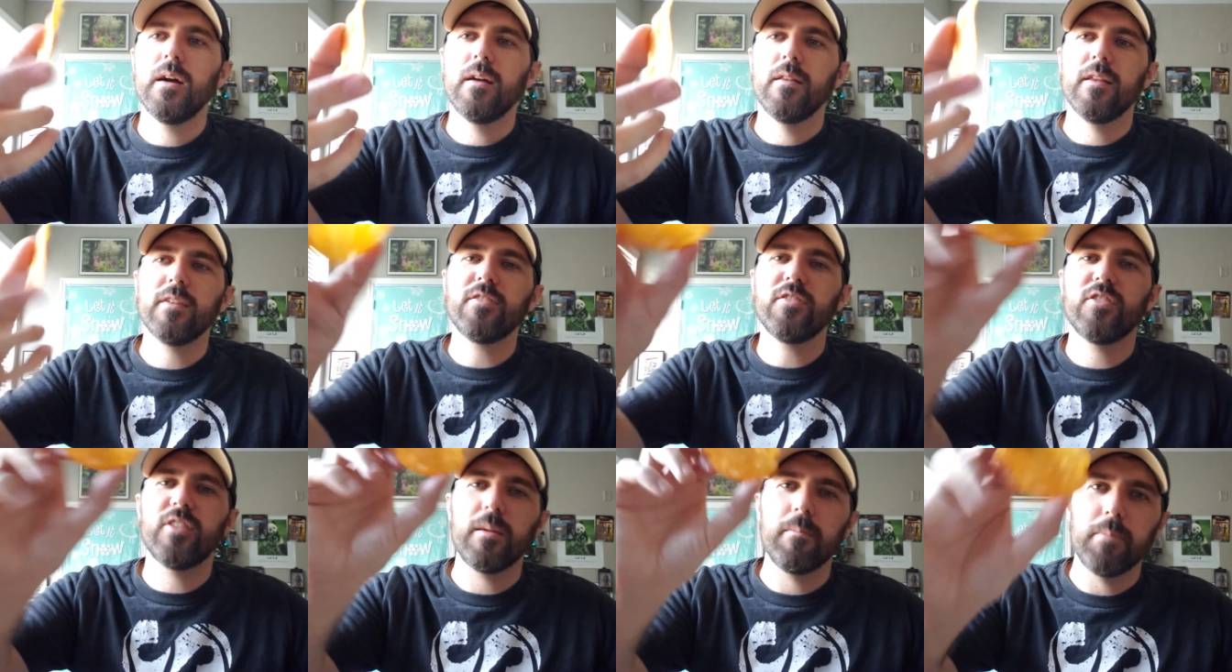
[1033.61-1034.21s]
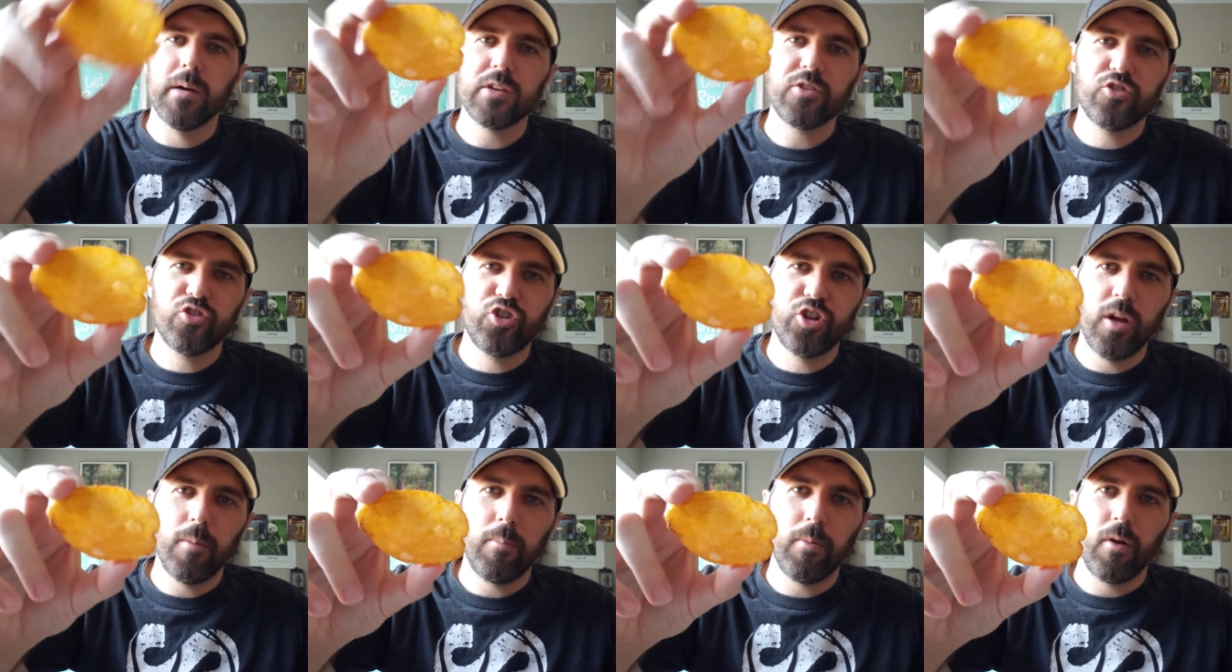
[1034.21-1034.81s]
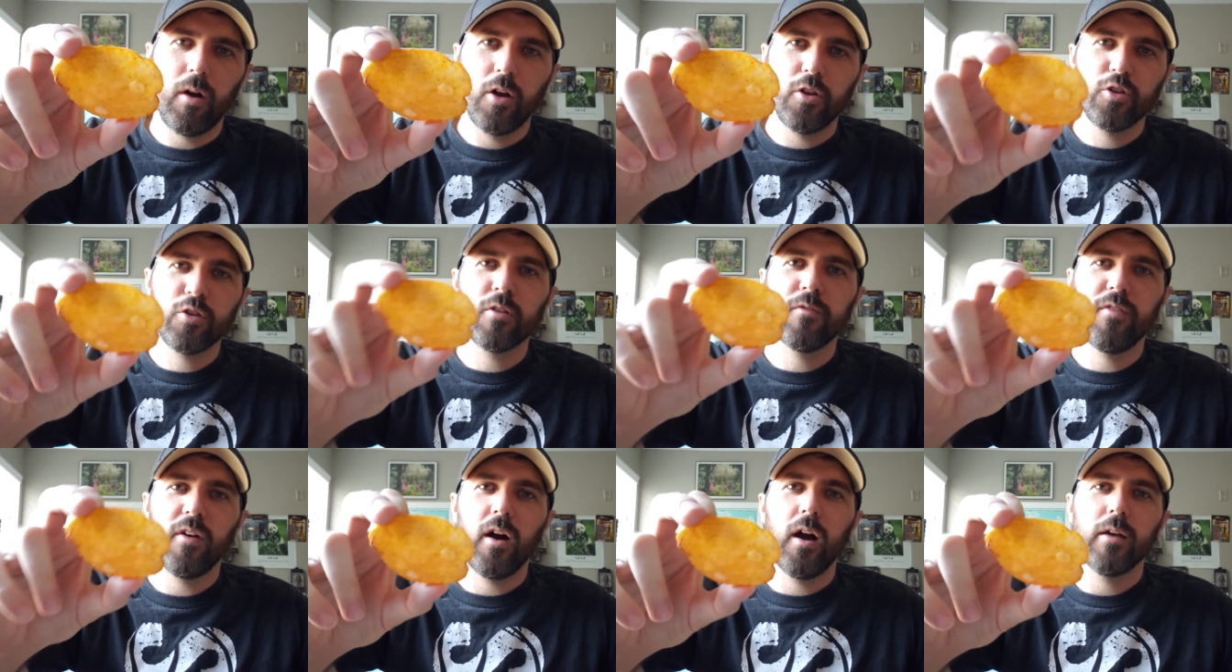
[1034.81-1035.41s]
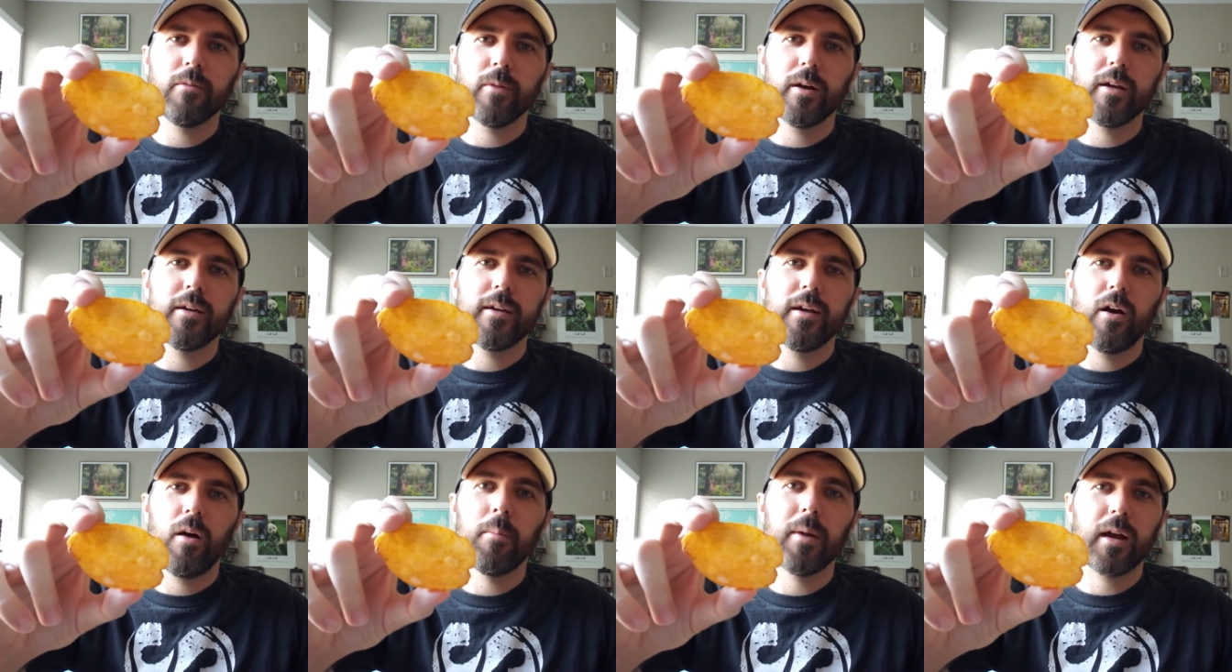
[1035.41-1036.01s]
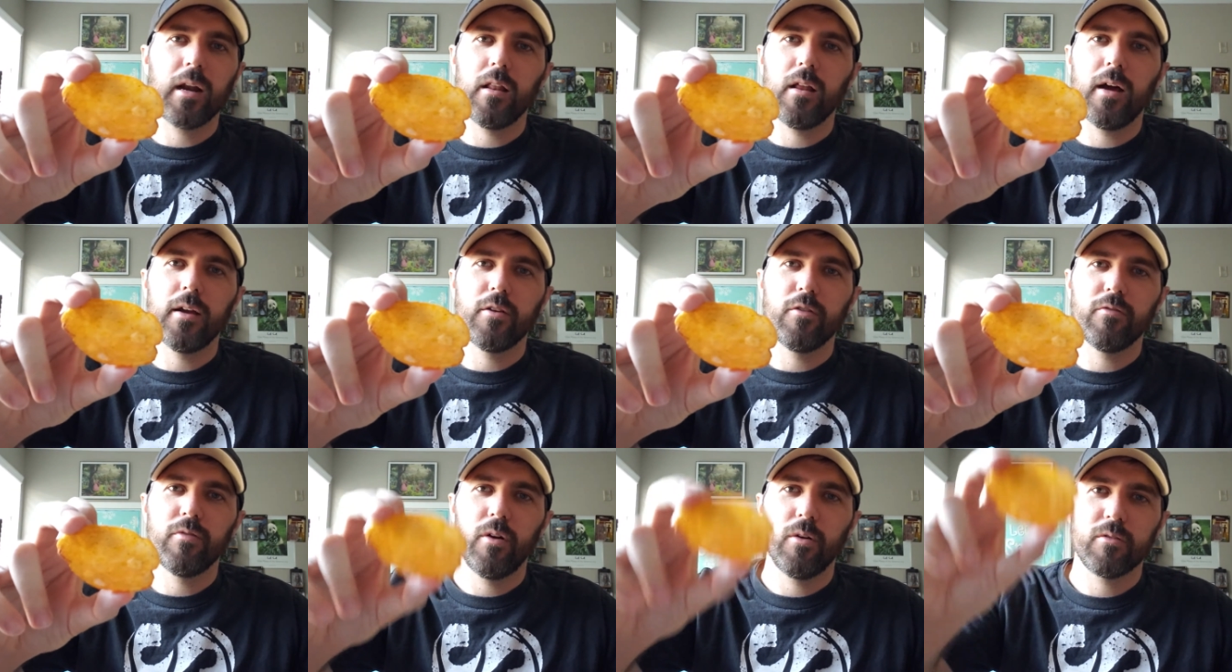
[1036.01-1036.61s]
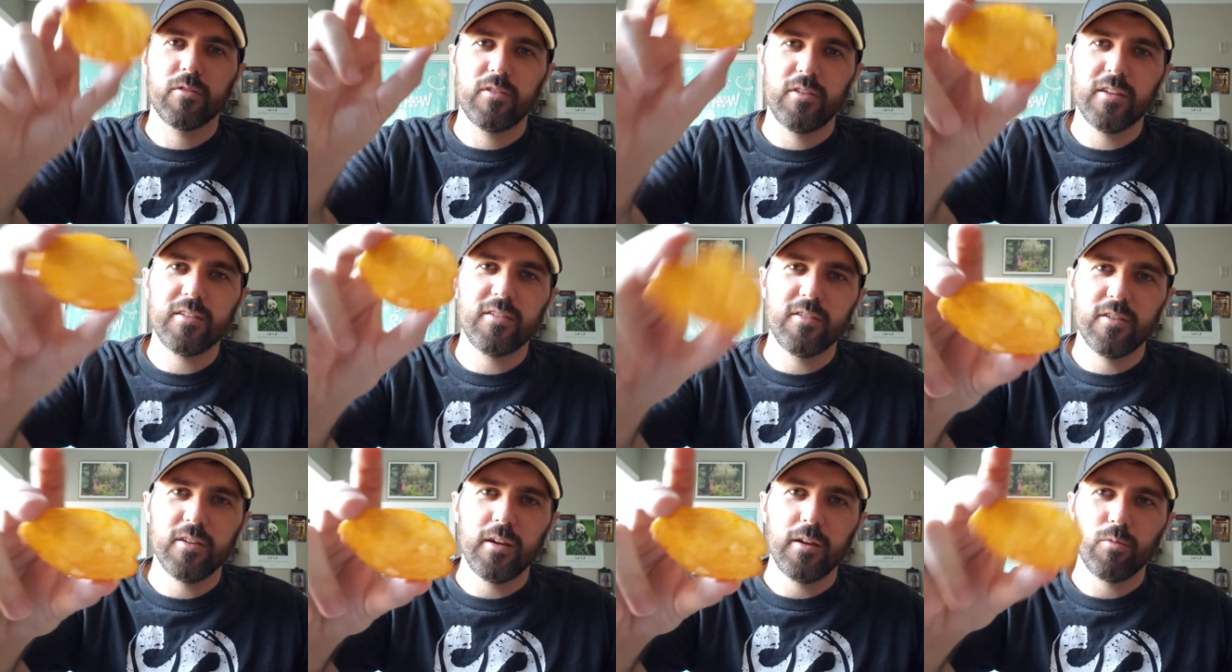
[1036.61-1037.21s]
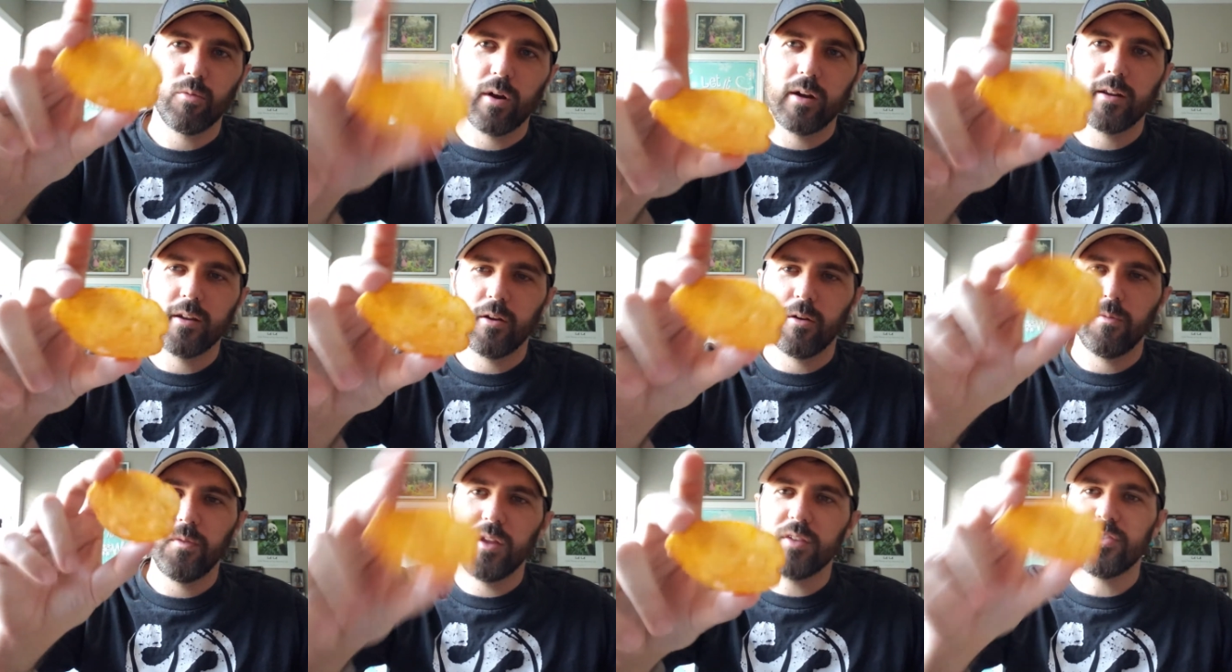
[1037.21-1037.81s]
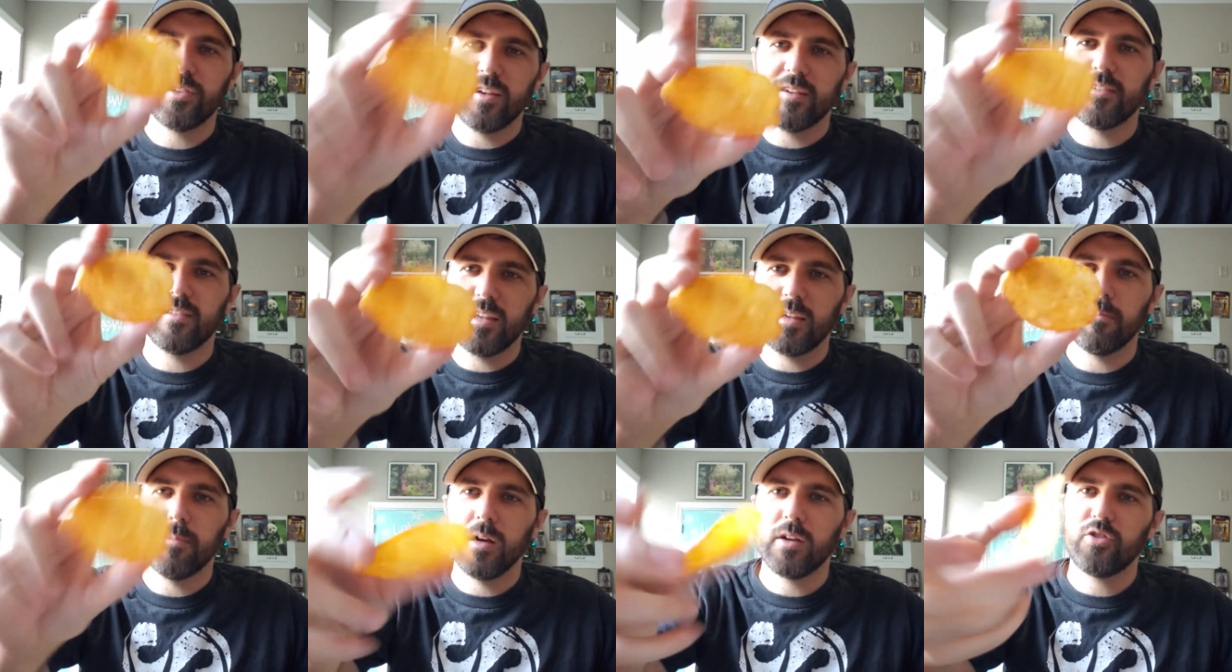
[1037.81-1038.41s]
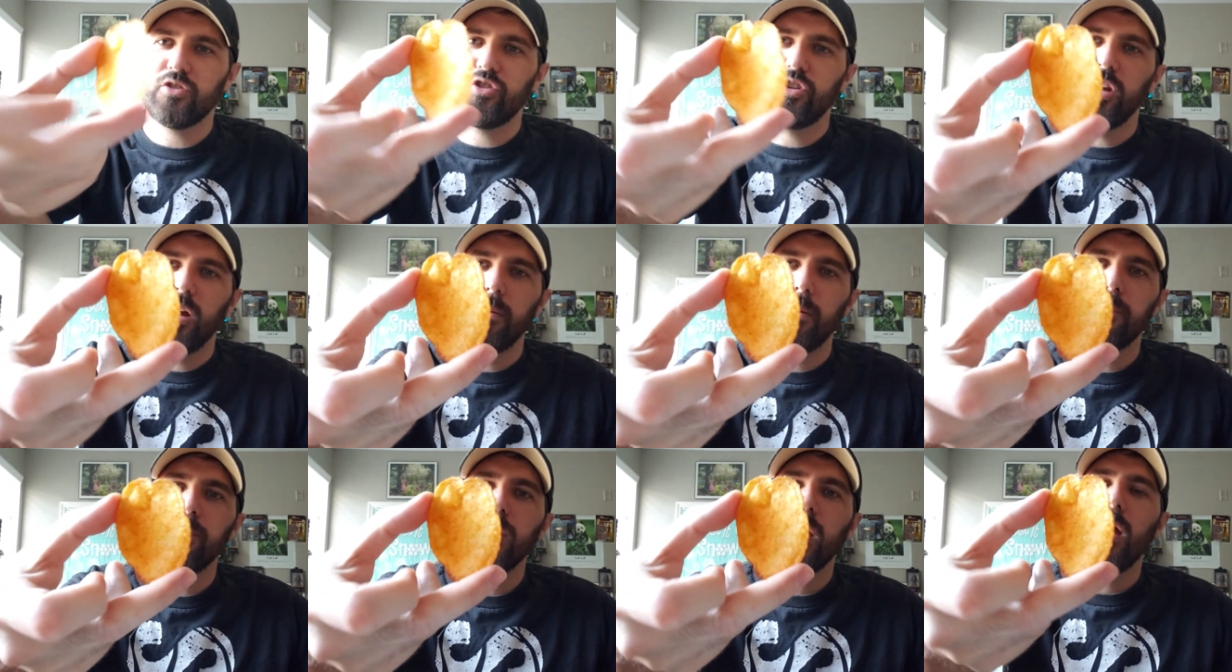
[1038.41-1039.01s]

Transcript: This is the best chip you can find right now. I'm not going to lie to you, folks. This is it right here. This is the best chip.